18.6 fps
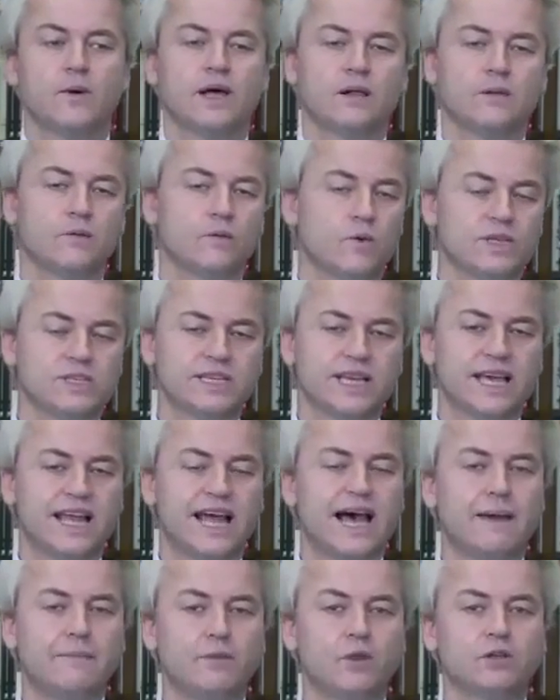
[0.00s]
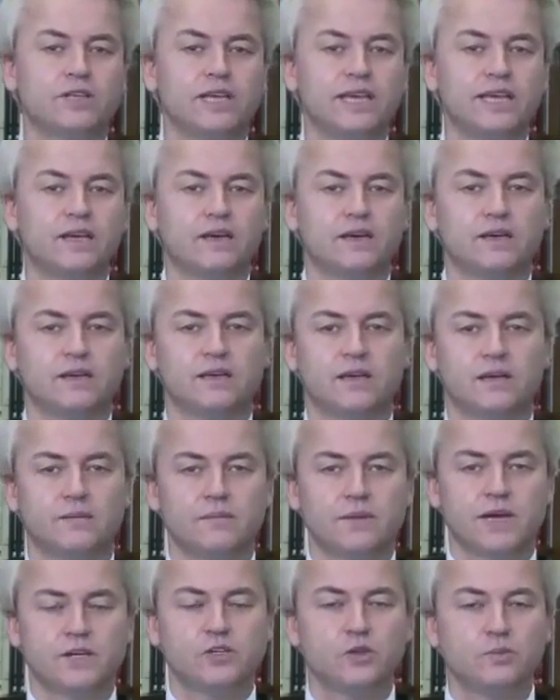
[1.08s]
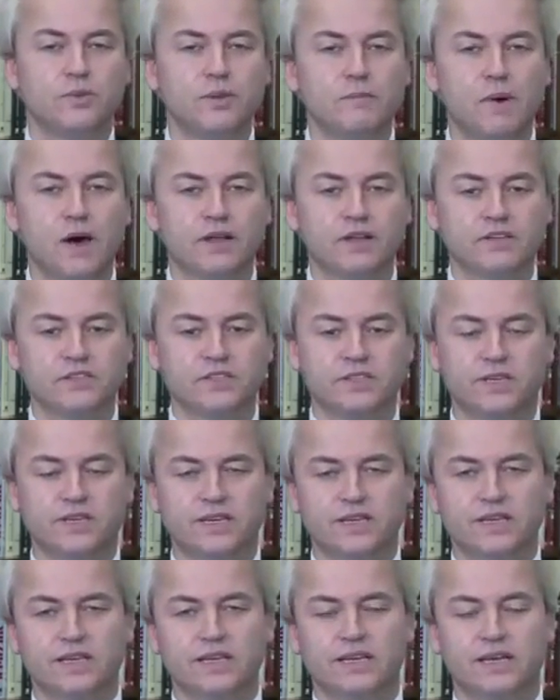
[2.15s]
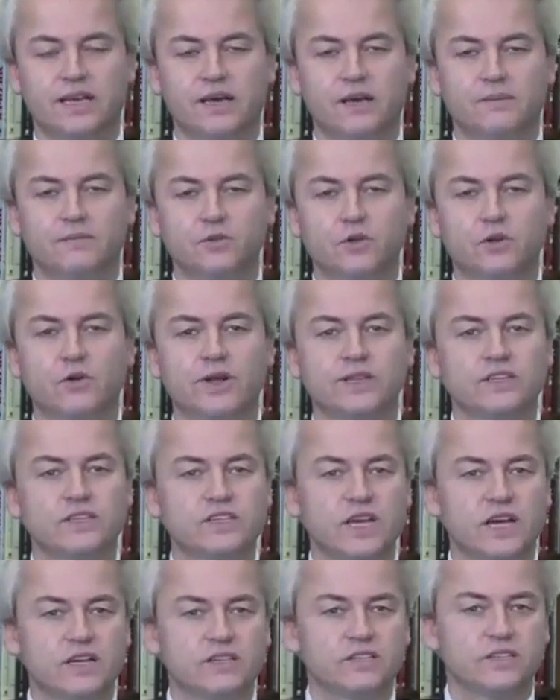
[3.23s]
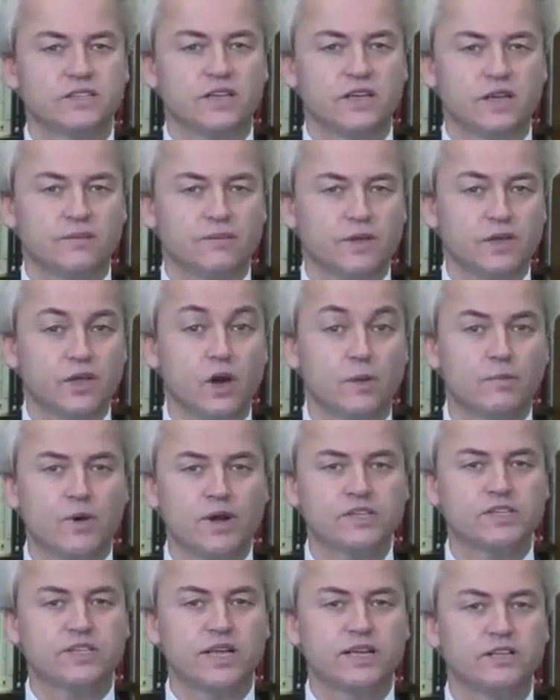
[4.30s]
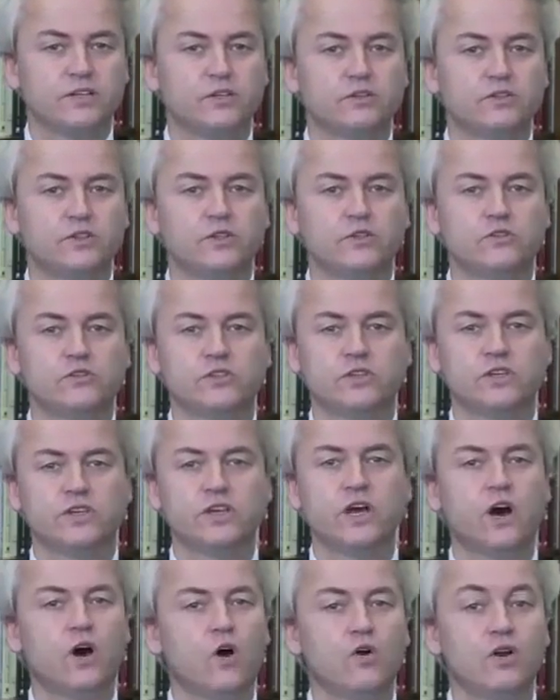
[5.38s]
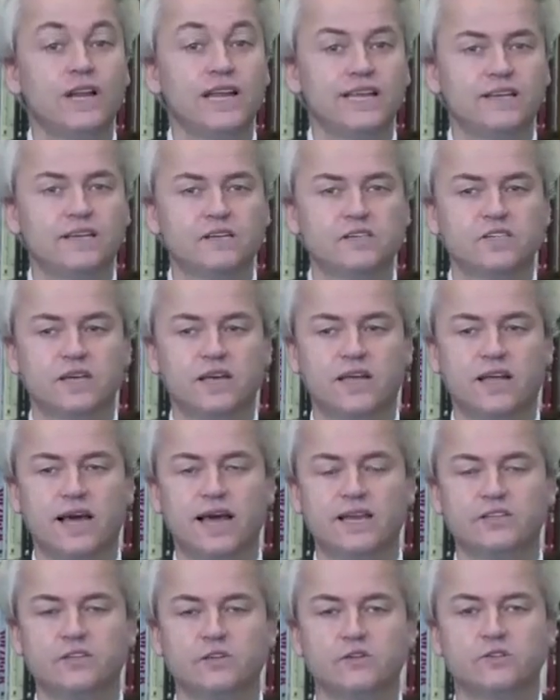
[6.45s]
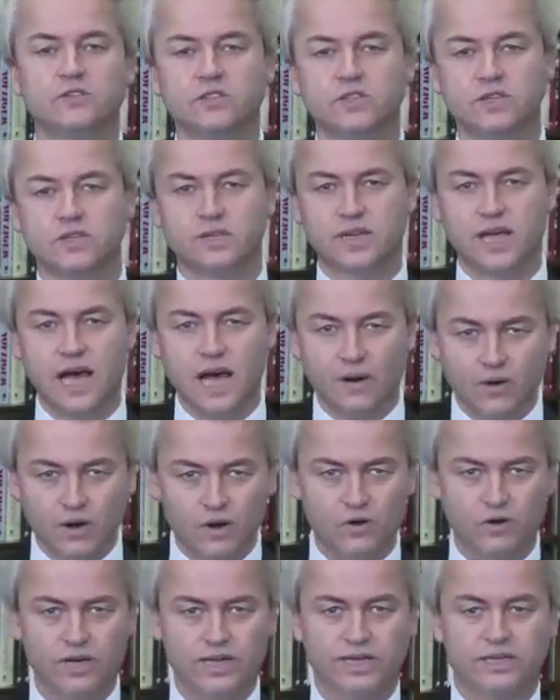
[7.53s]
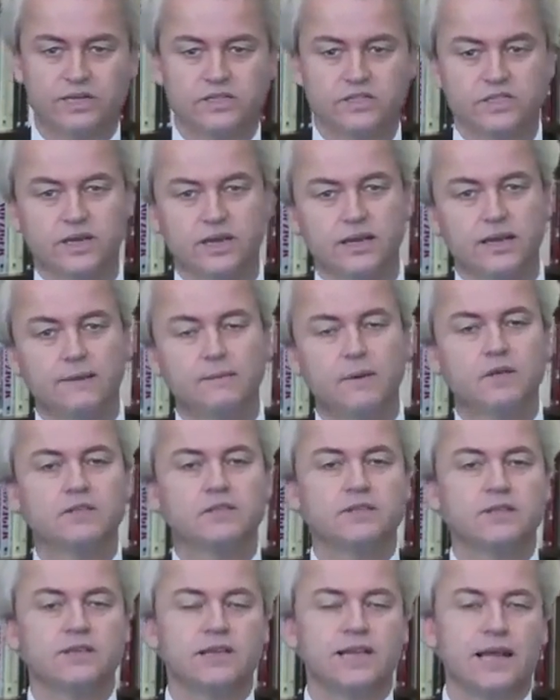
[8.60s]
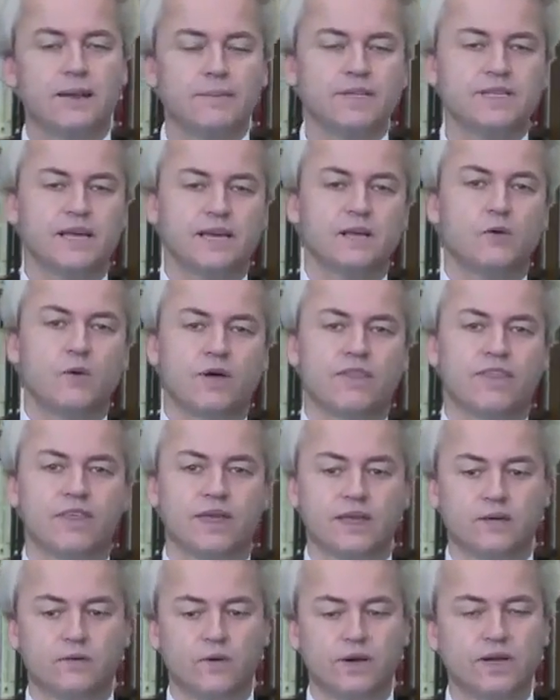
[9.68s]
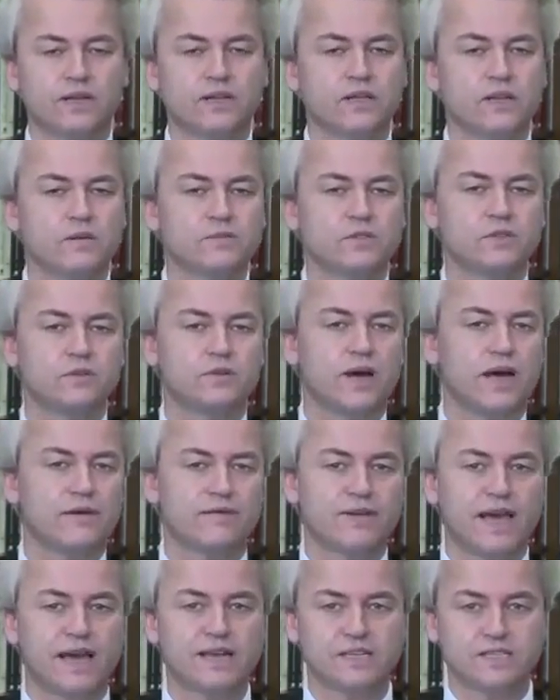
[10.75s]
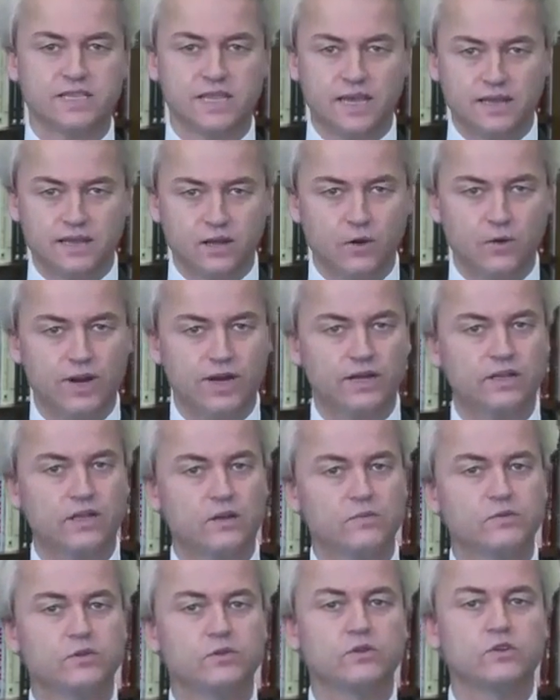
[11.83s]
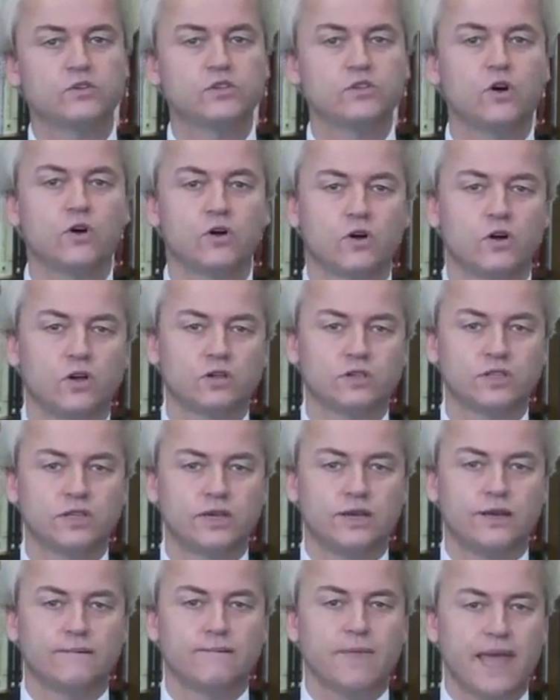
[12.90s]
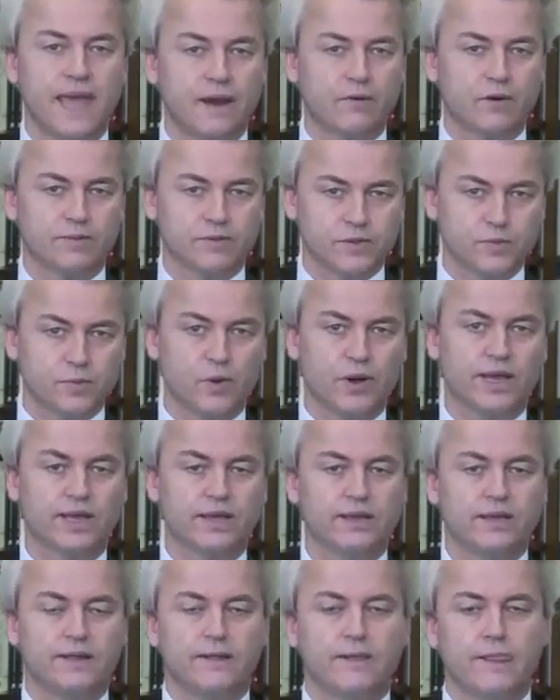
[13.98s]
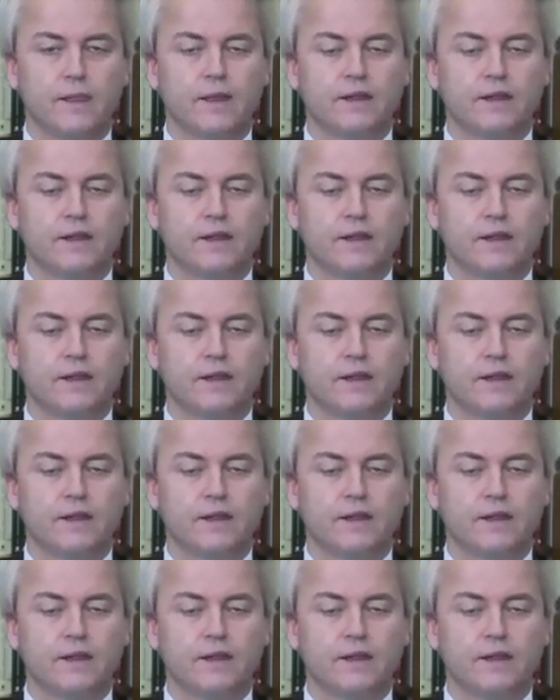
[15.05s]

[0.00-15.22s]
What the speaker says: Well, once again, I'm not here, I should be modest, to criticize your president. You choose your own leaders and I choose our own leaders. But let me tell you one thing, when it comes to Afghanistan or when it comes to the so-called Arab Spring,